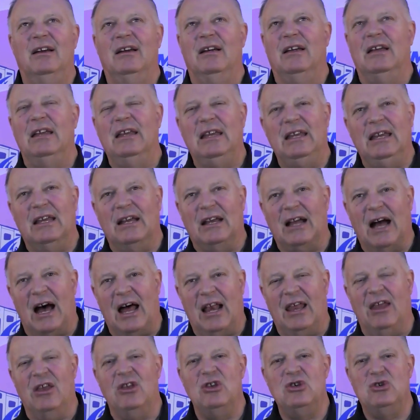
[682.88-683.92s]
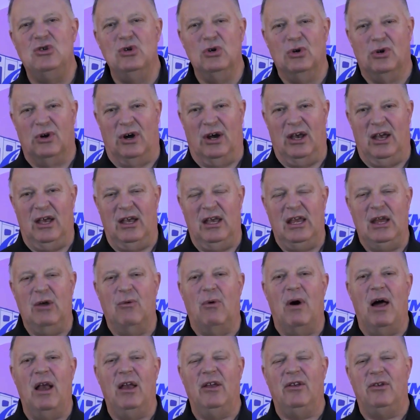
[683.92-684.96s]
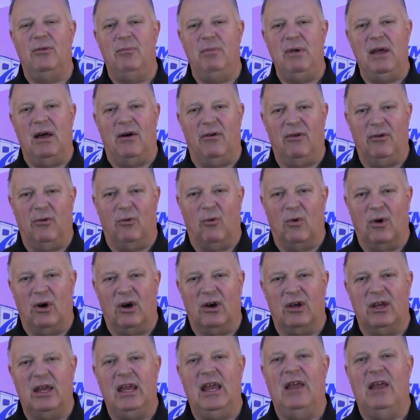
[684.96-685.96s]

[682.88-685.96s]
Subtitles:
you got to endure it. You want it to be able to work